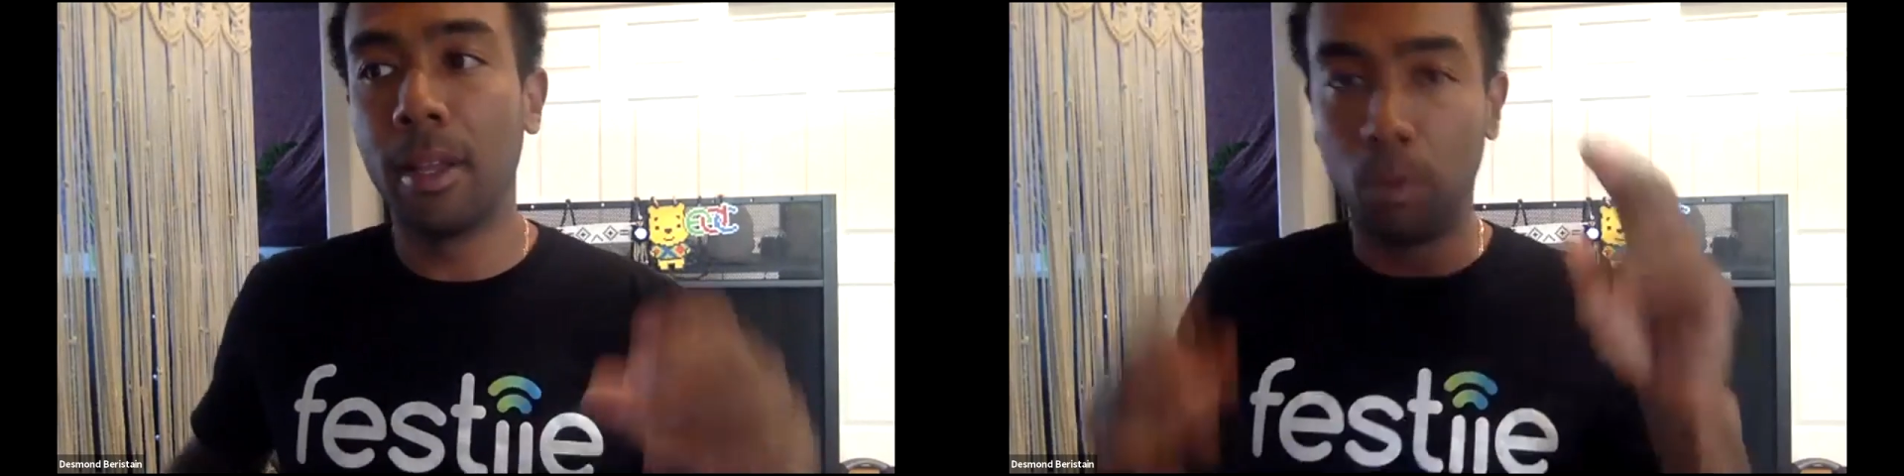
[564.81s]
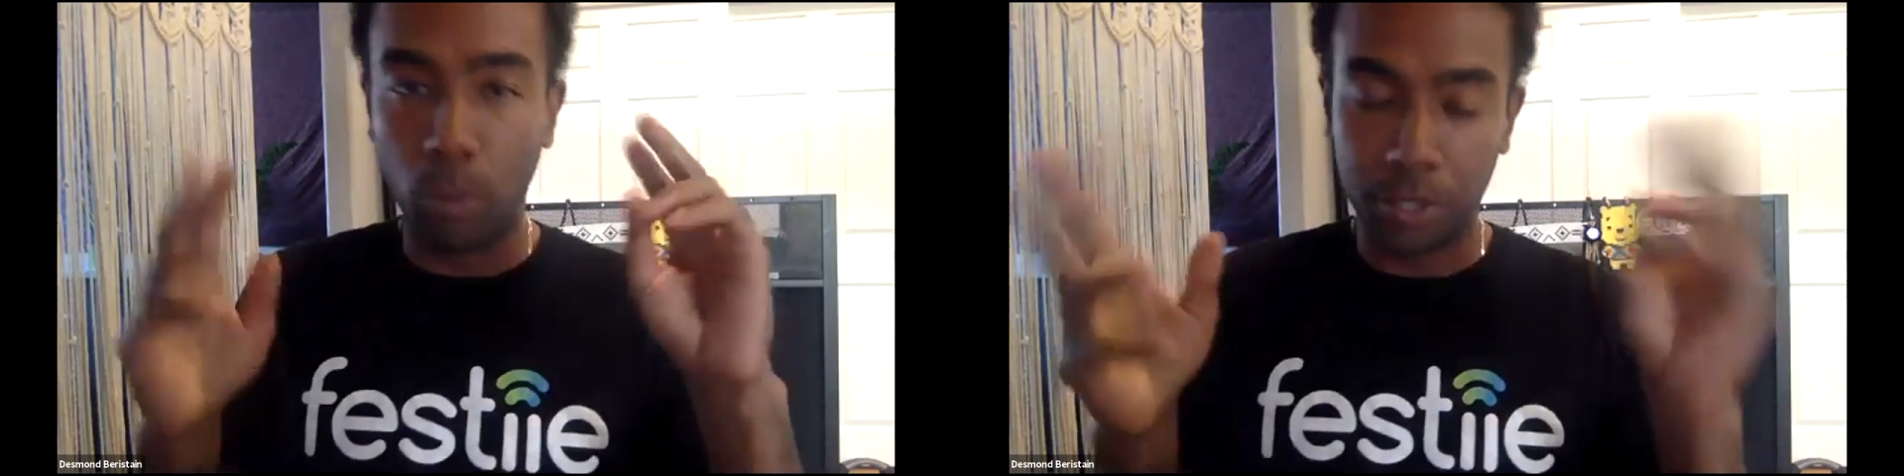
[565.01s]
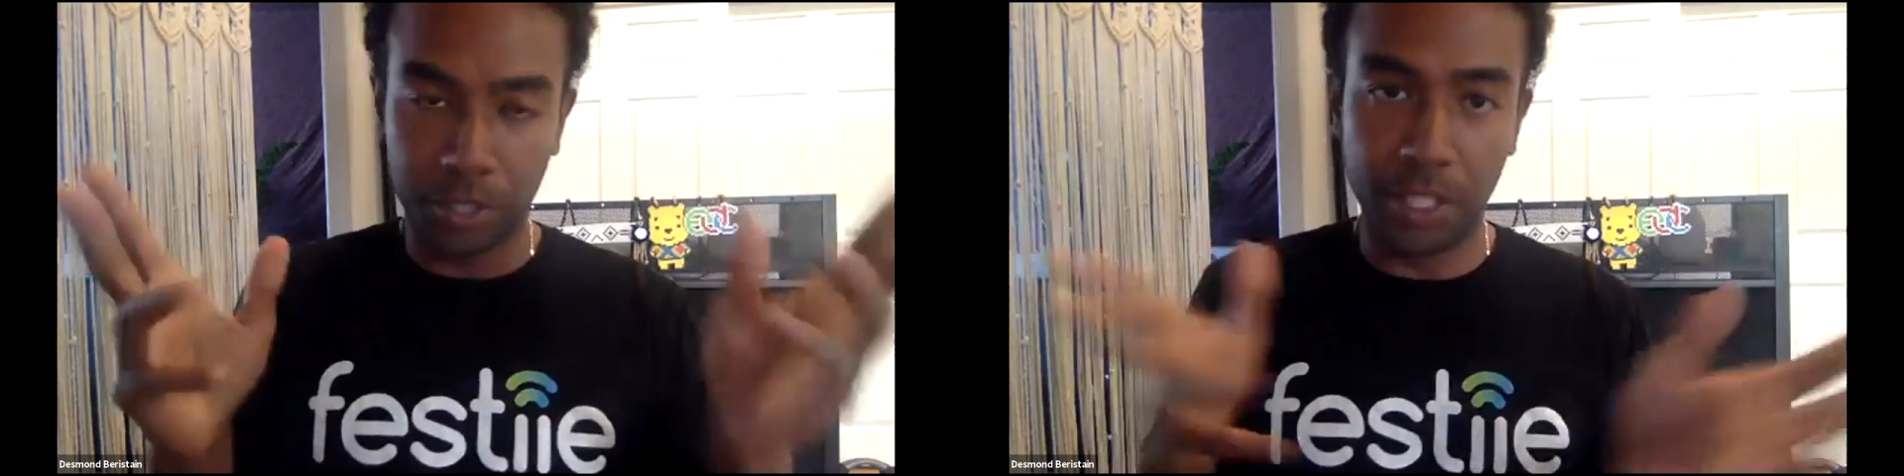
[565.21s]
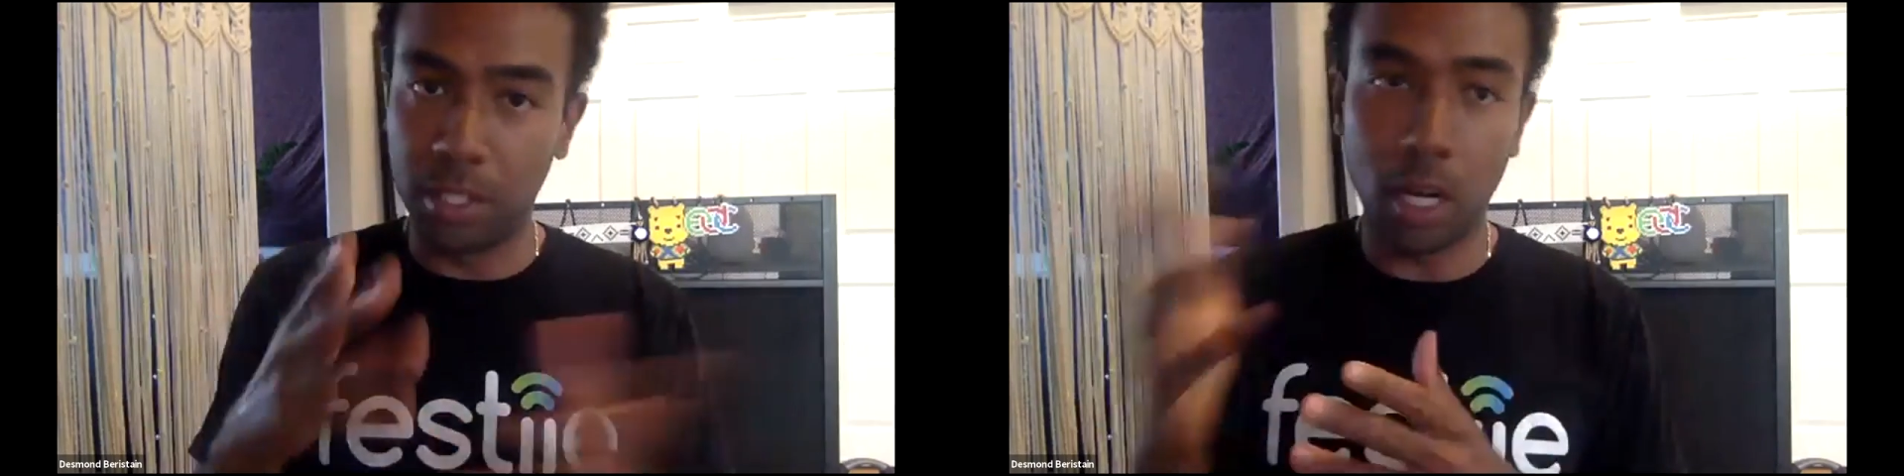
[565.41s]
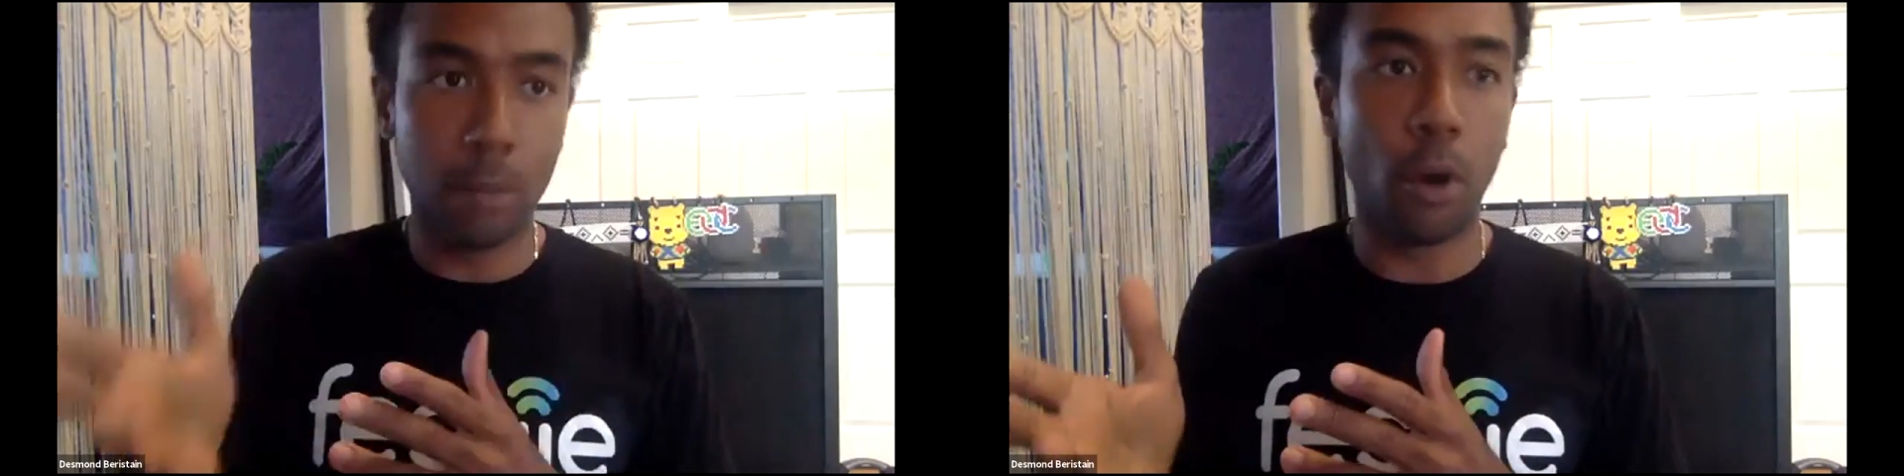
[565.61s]
which it's
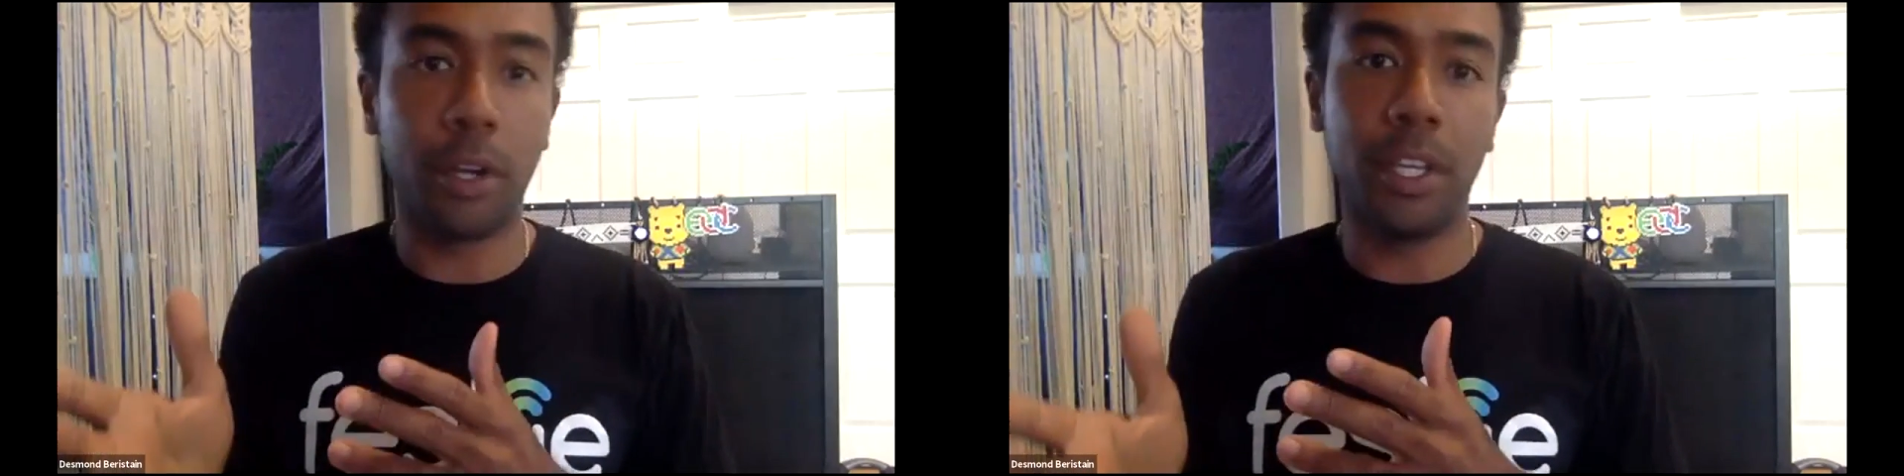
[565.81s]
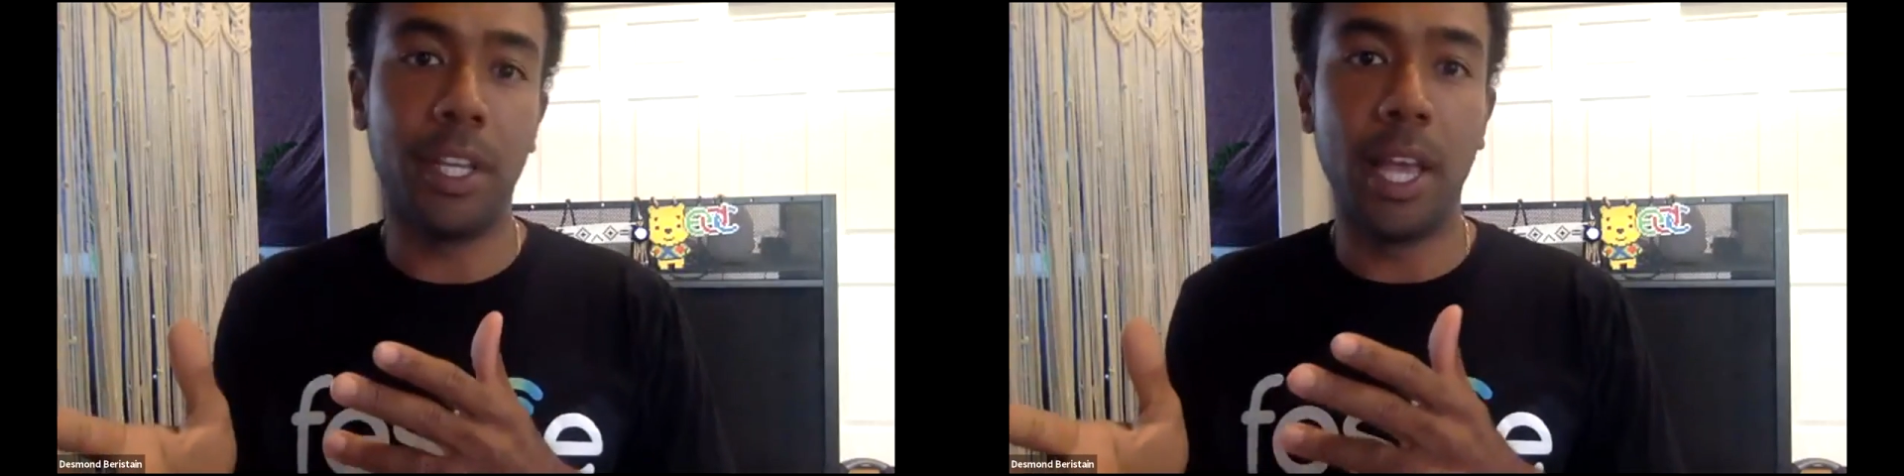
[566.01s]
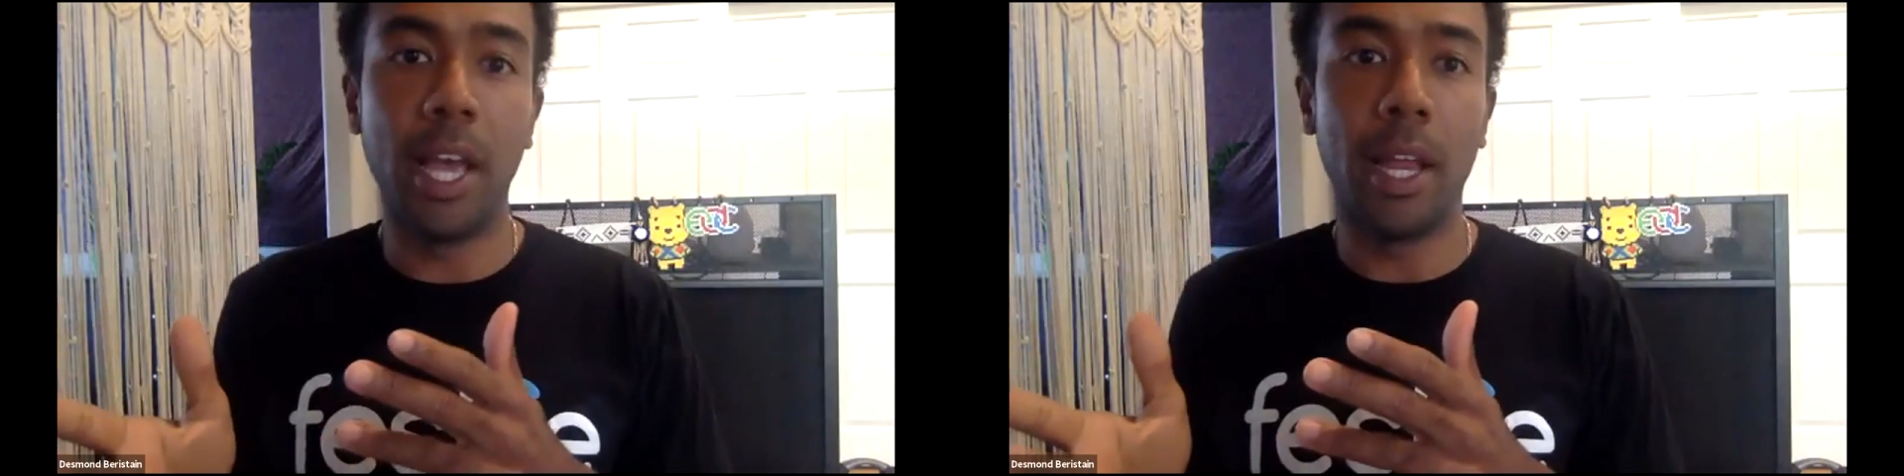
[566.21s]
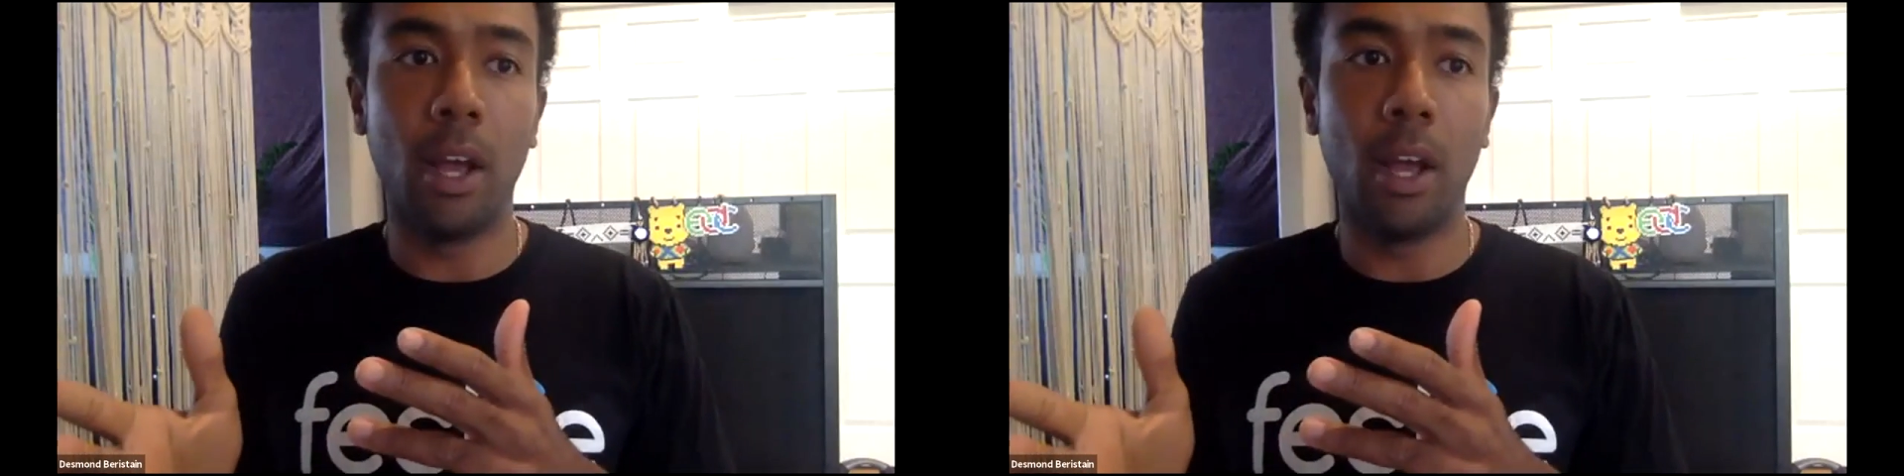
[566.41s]
not in market yet,